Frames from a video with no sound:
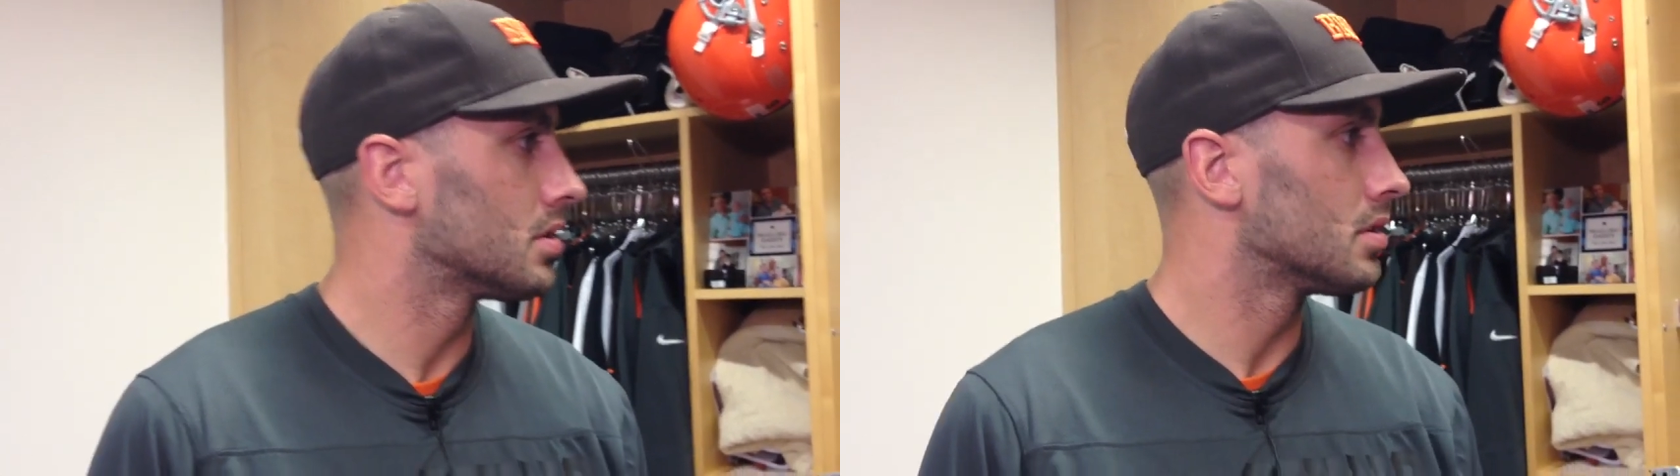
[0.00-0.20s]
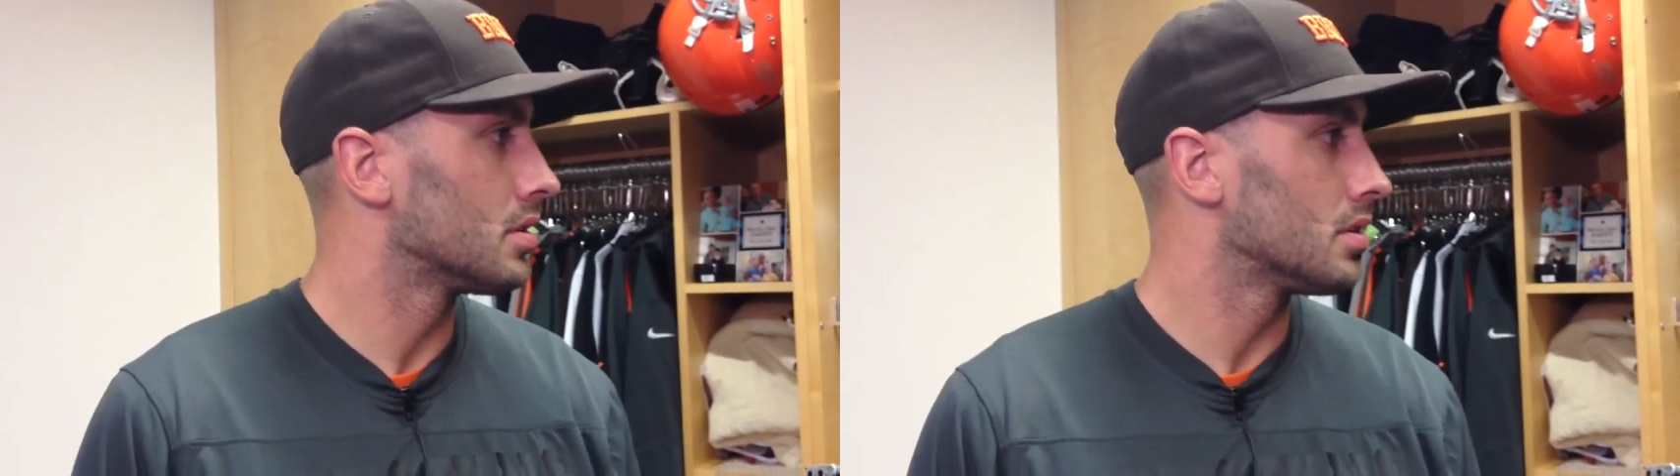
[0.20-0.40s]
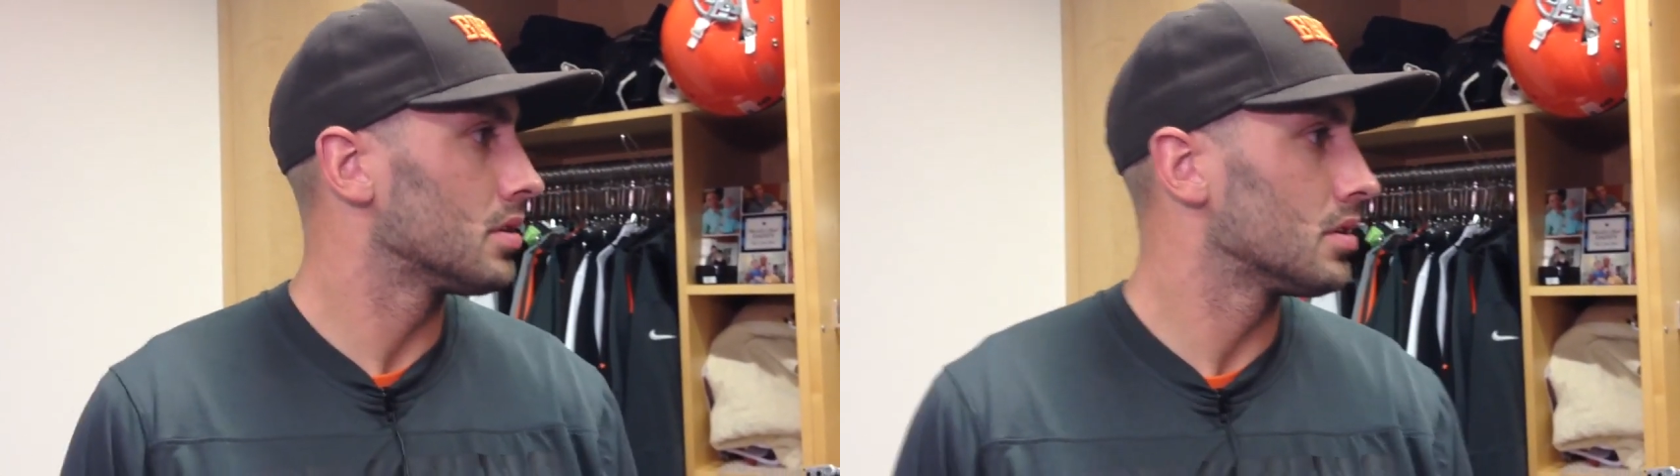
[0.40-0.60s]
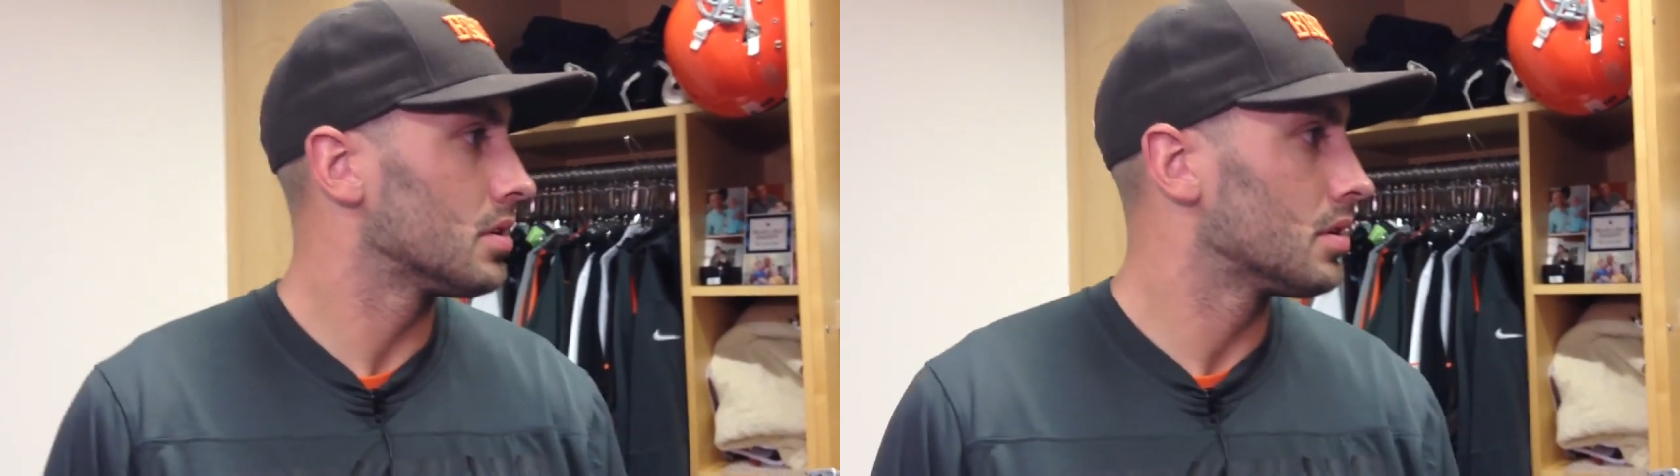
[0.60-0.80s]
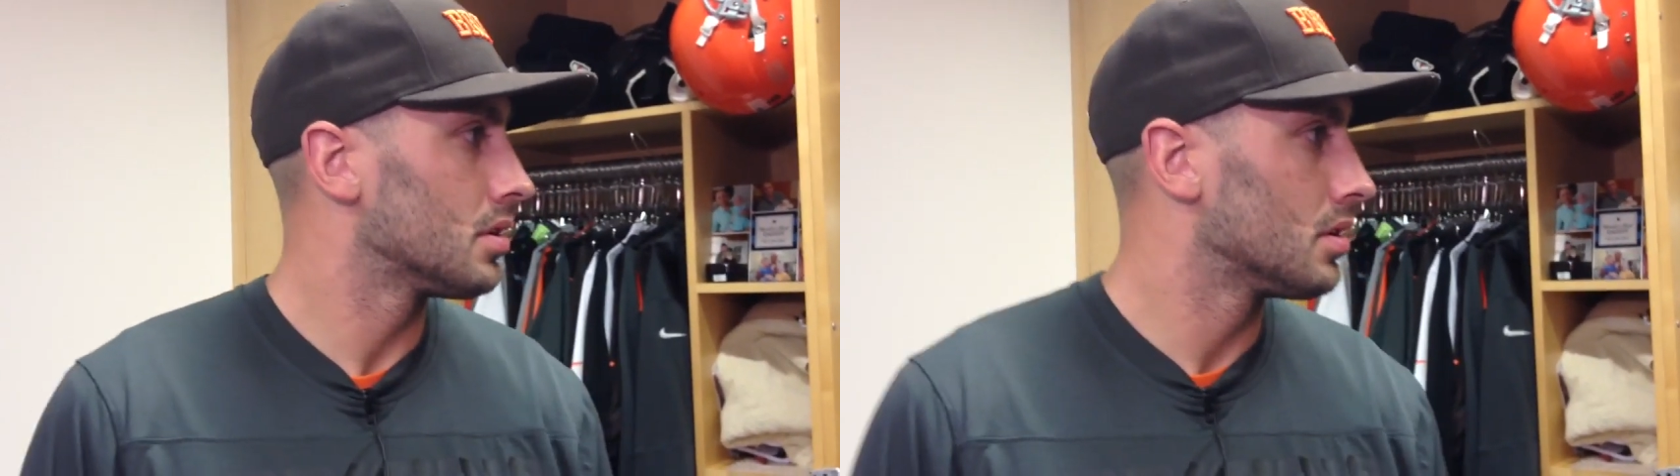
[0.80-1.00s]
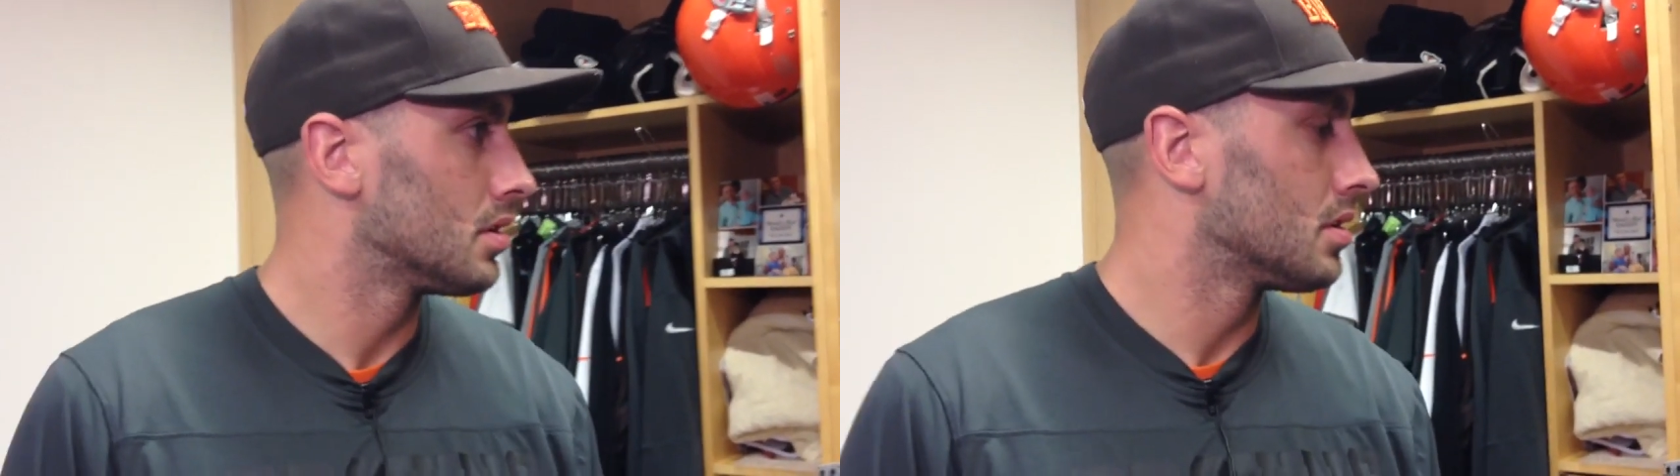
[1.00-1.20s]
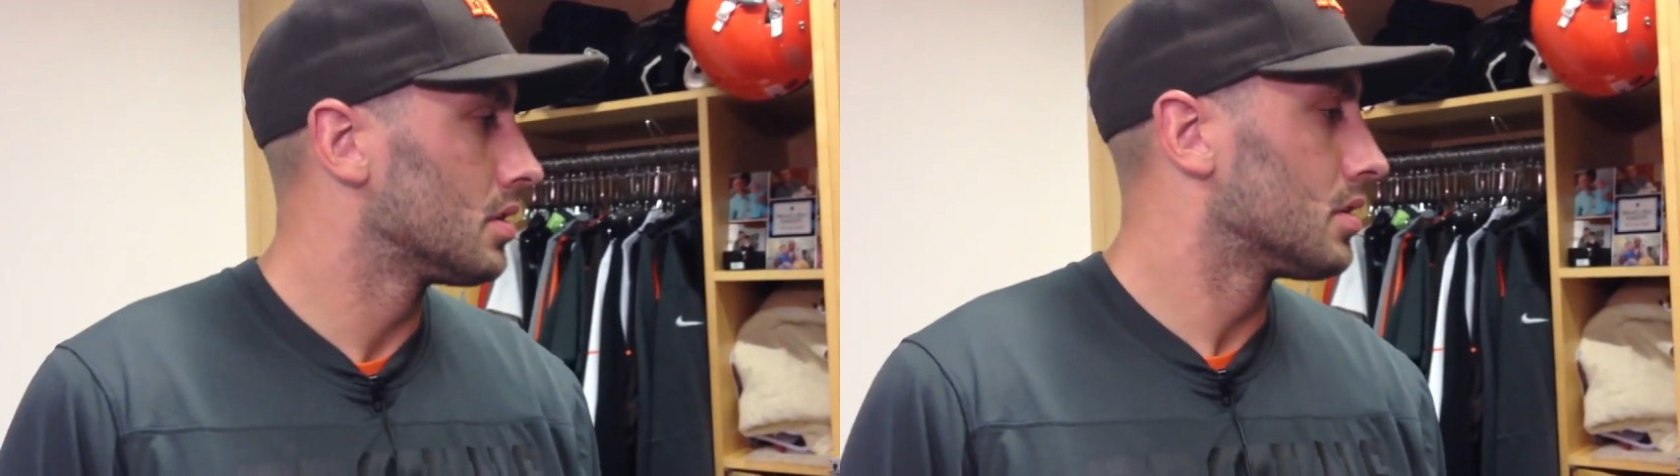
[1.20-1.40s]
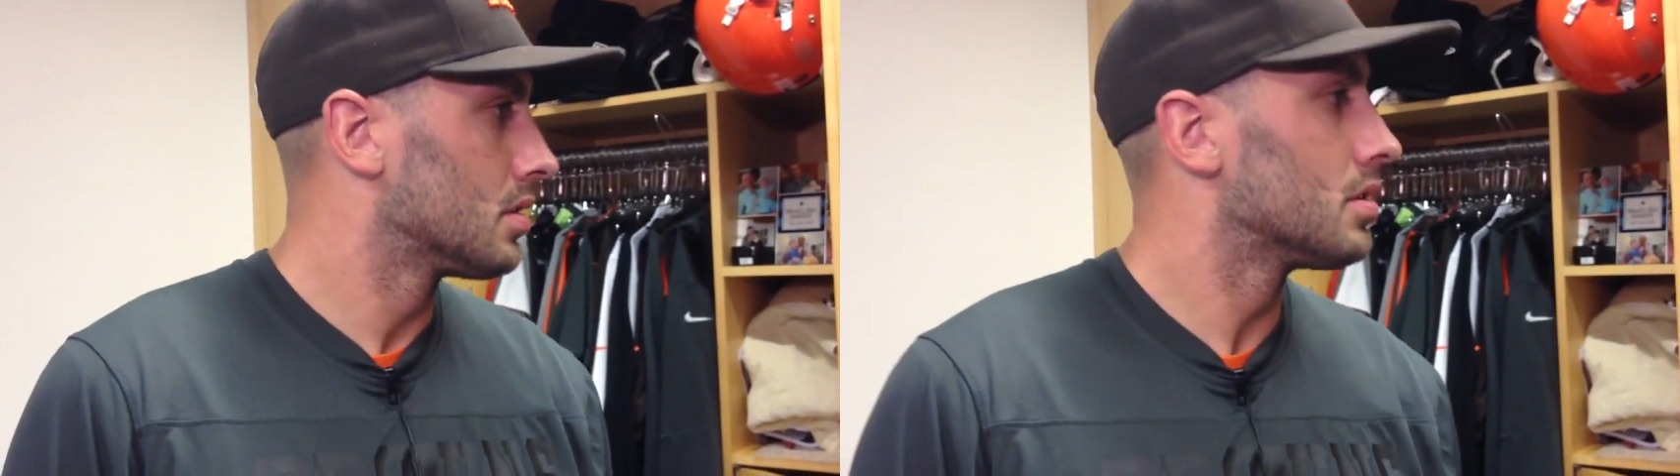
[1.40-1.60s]
He had a great
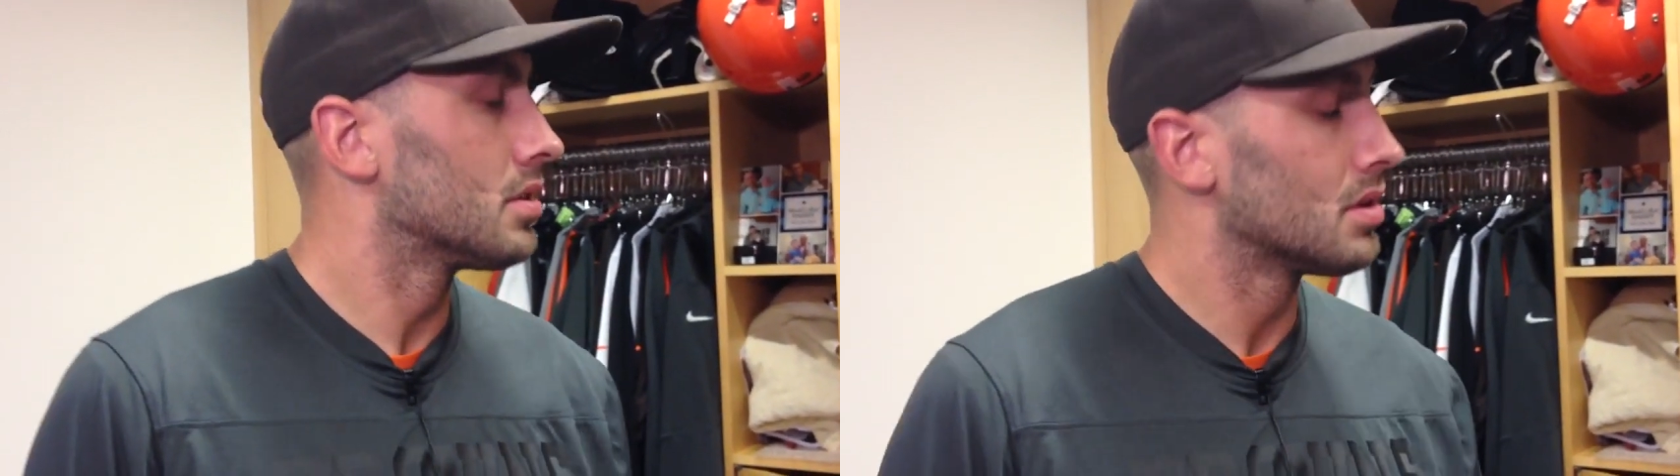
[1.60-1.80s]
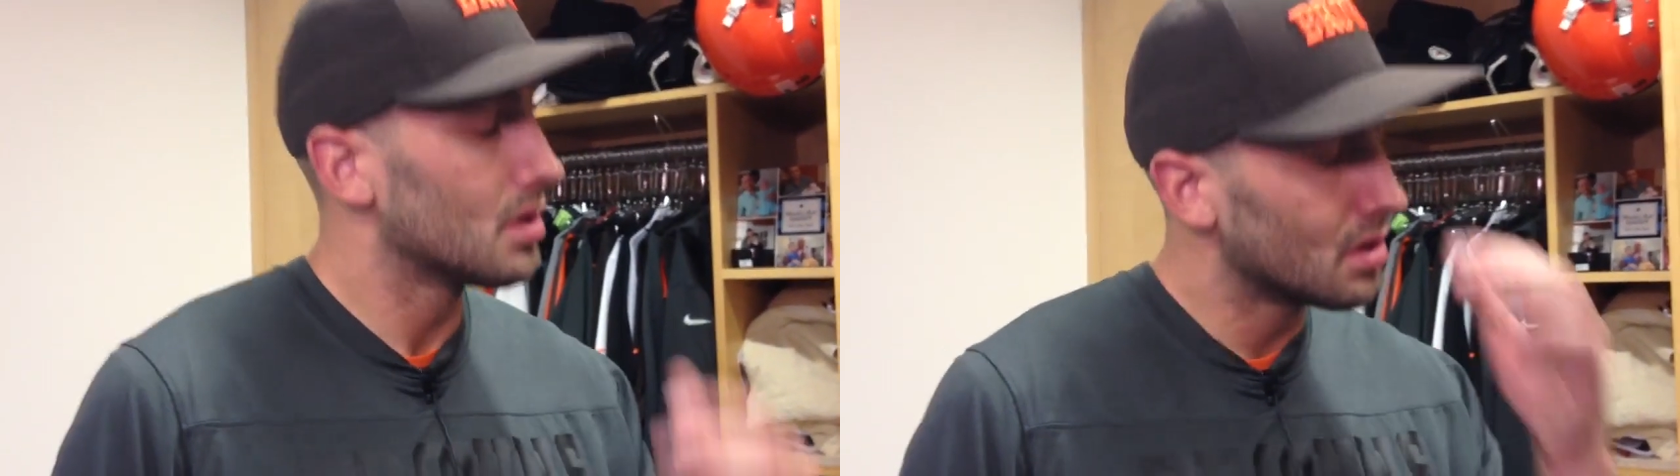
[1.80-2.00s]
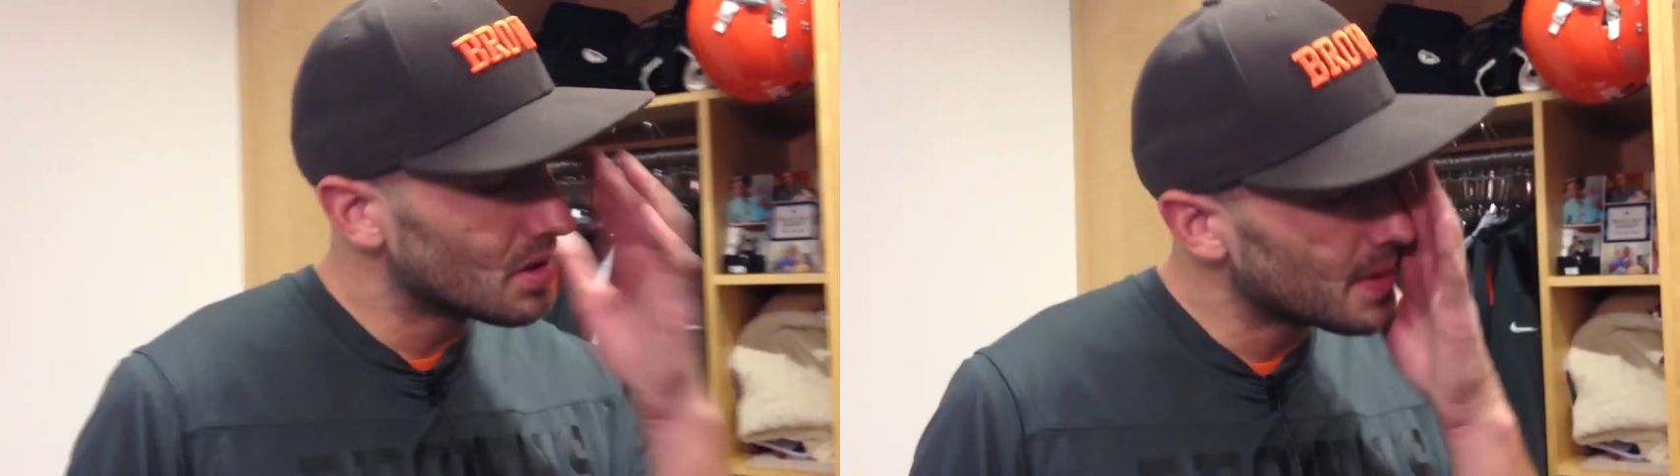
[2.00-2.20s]
start and then maybe